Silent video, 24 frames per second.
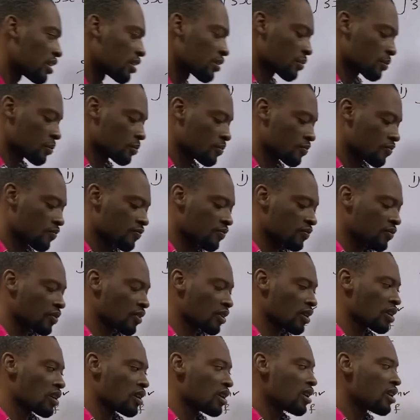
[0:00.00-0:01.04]
1.
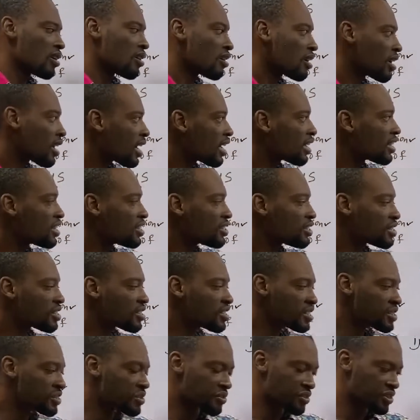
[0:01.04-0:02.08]
And
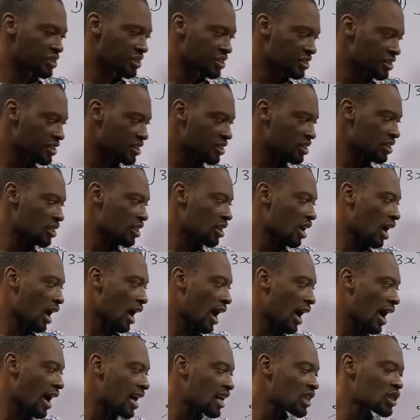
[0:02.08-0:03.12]
integration says,
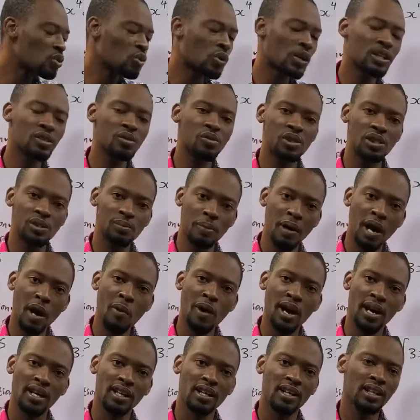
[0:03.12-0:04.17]
add 1 to the
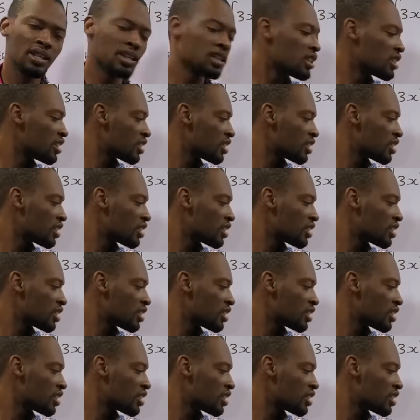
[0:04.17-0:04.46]
power,